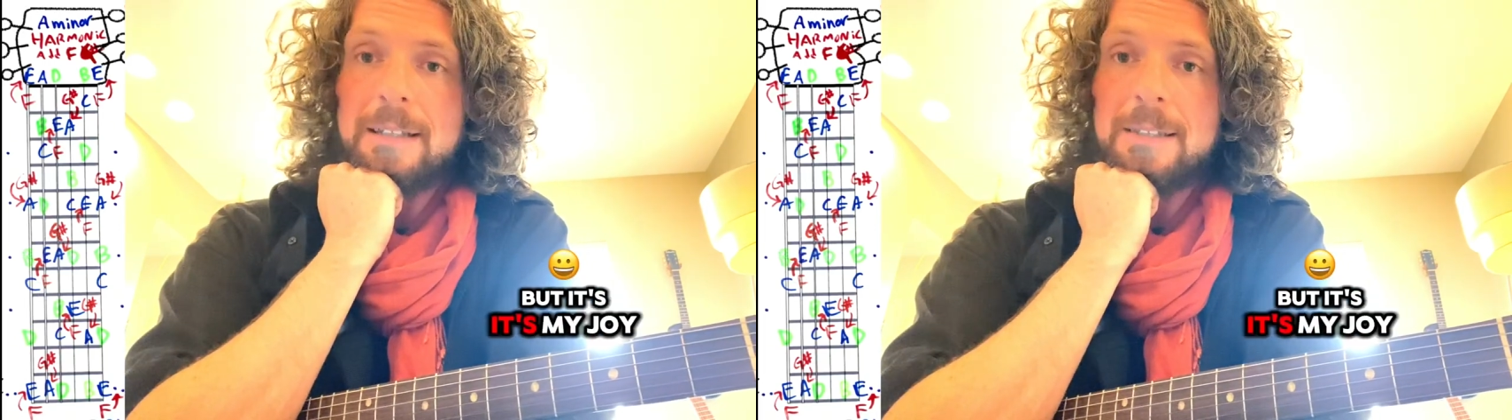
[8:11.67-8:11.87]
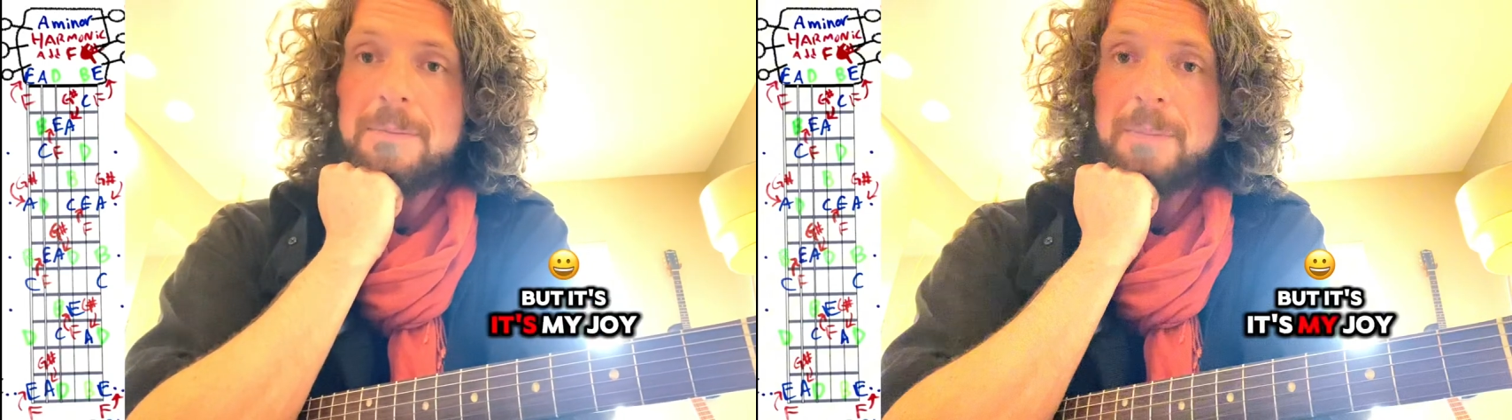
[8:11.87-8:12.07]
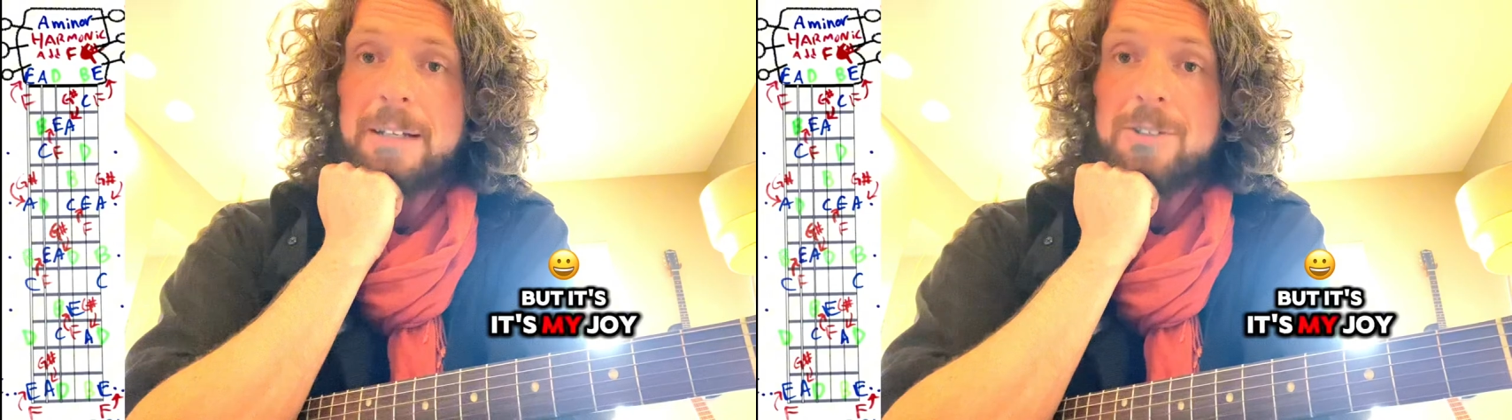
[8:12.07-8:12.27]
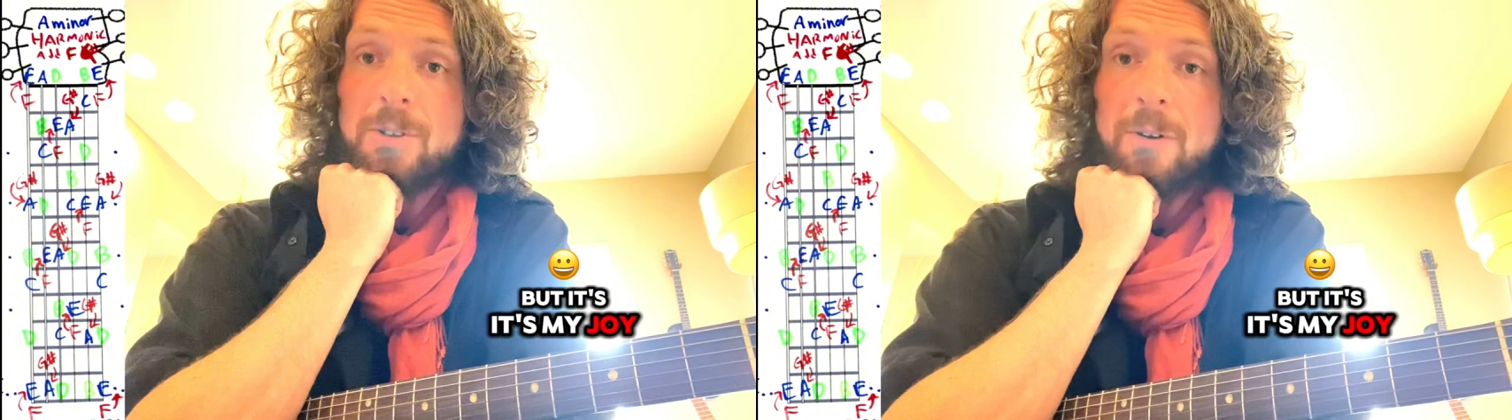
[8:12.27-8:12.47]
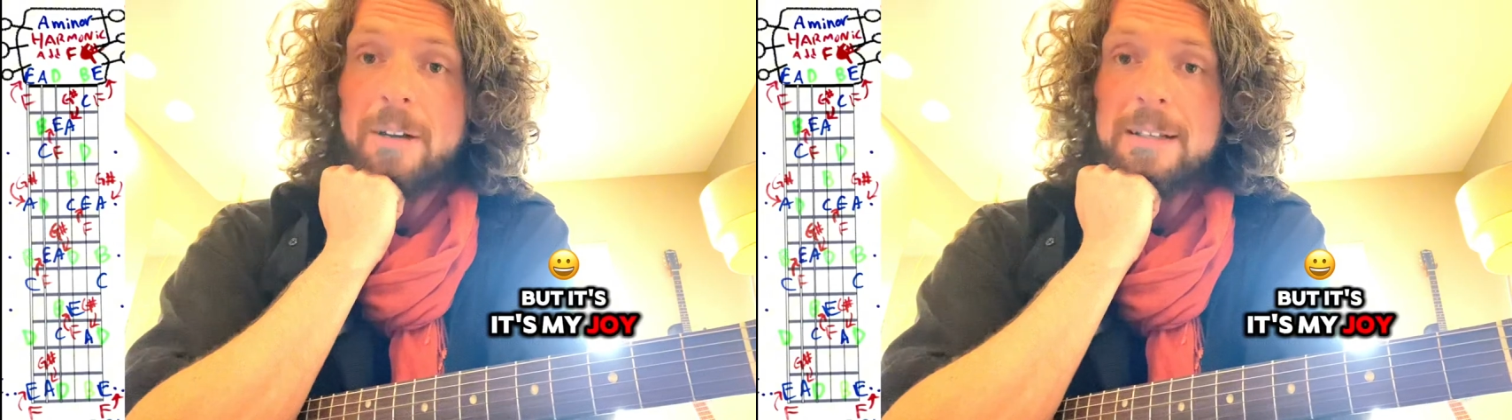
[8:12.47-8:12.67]
it's my
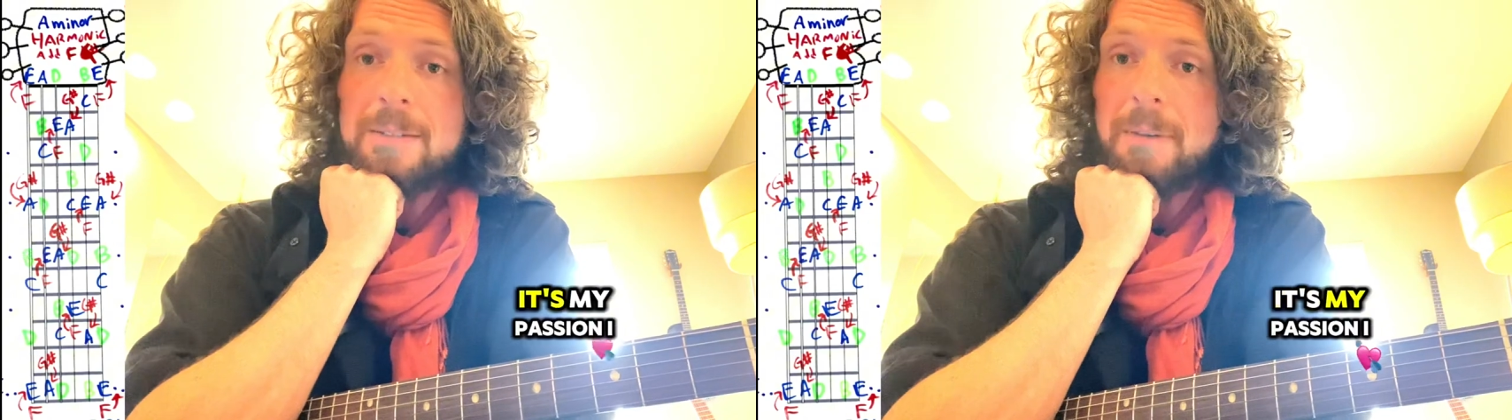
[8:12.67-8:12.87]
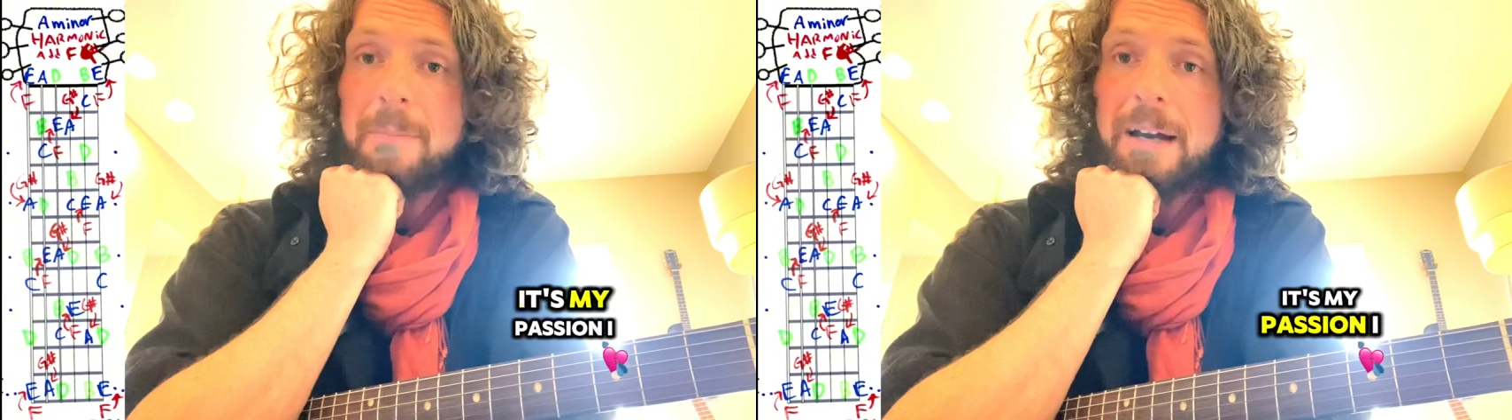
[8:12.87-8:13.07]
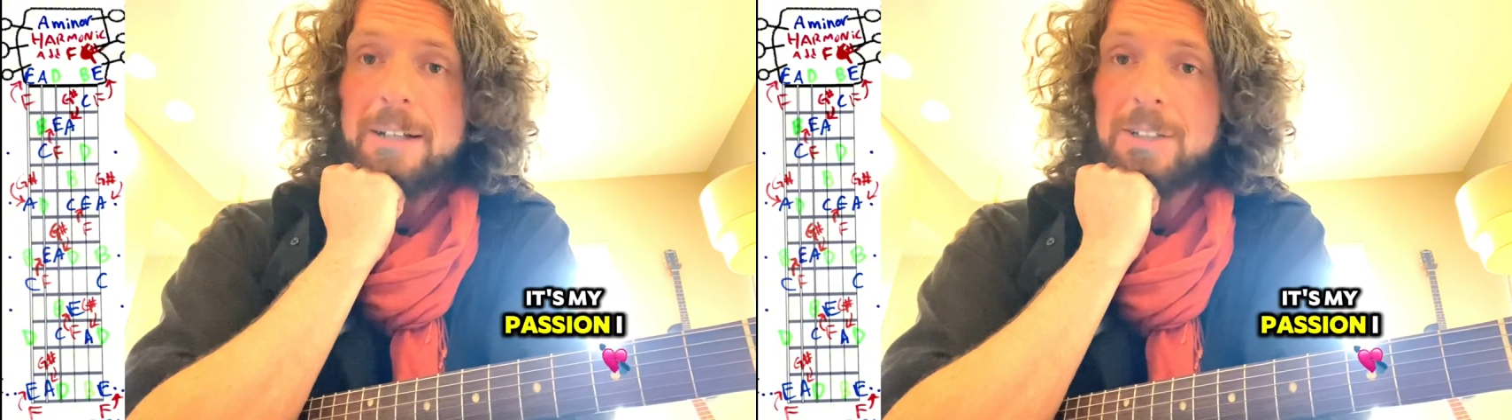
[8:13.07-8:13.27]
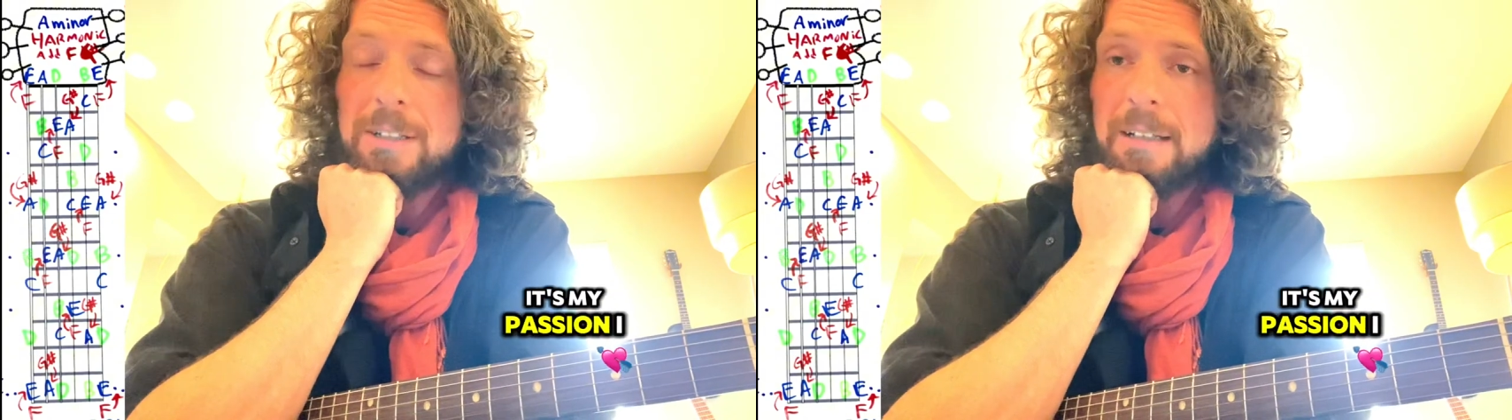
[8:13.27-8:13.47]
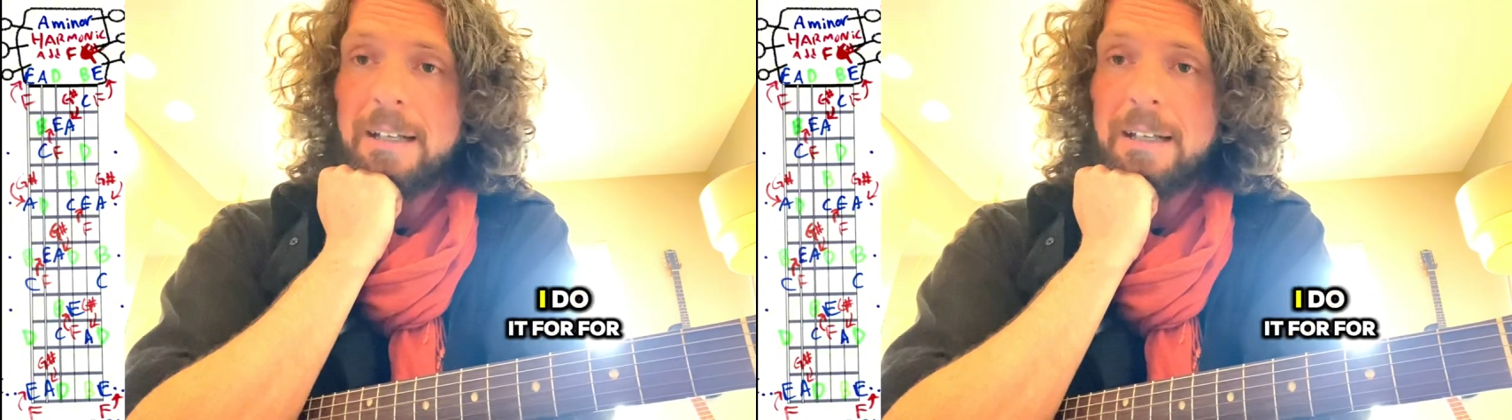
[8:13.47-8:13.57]
joy, it's my passion.